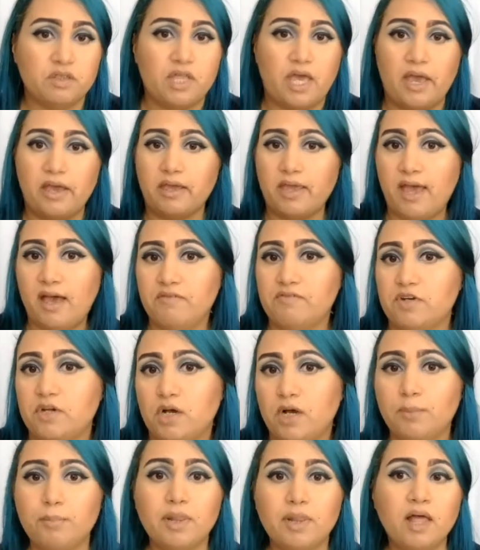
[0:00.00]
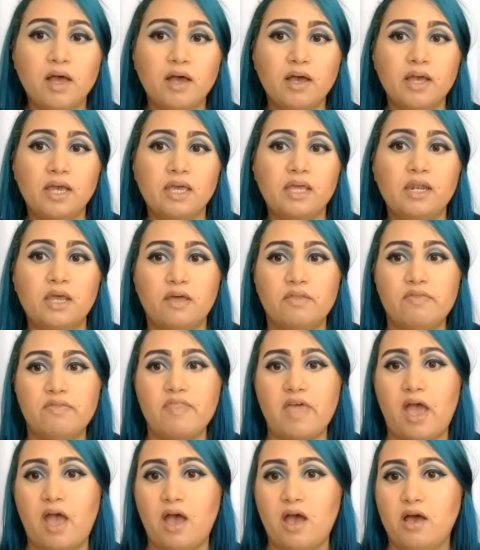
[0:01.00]
that Cavanaugh applied and
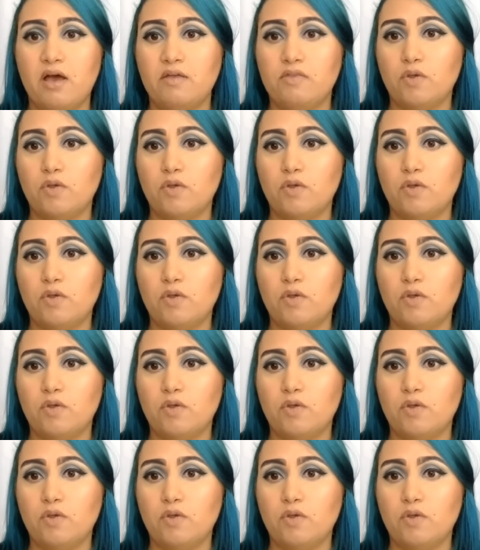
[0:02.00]
that